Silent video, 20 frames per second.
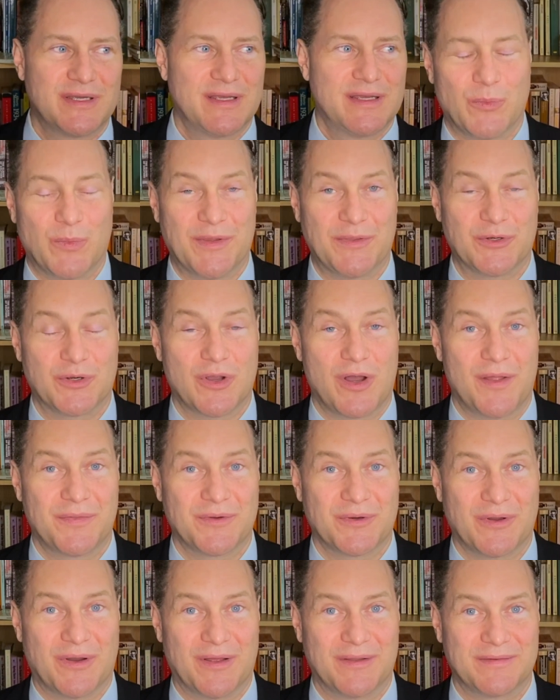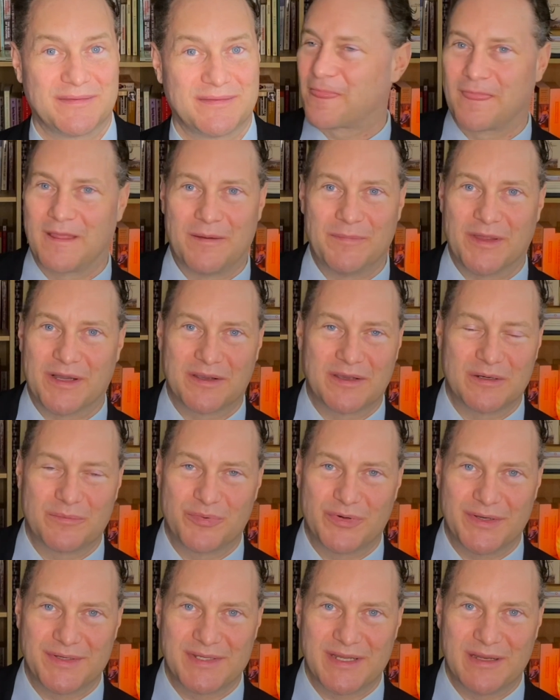When they're gone, they're gone. I'm not going to
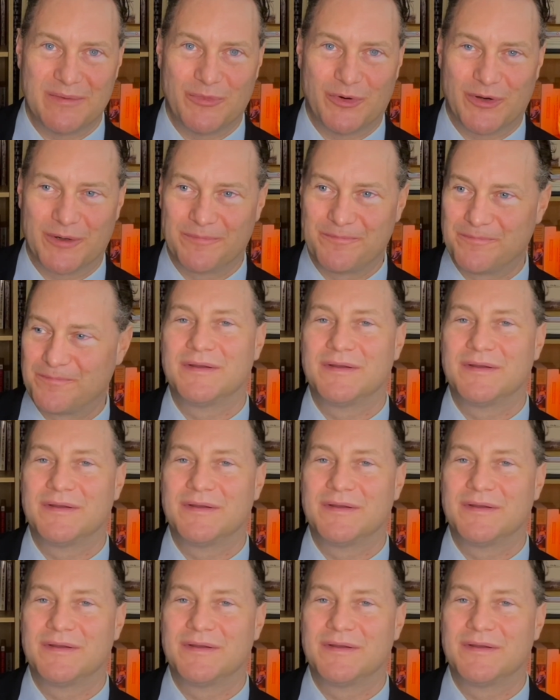print anymore.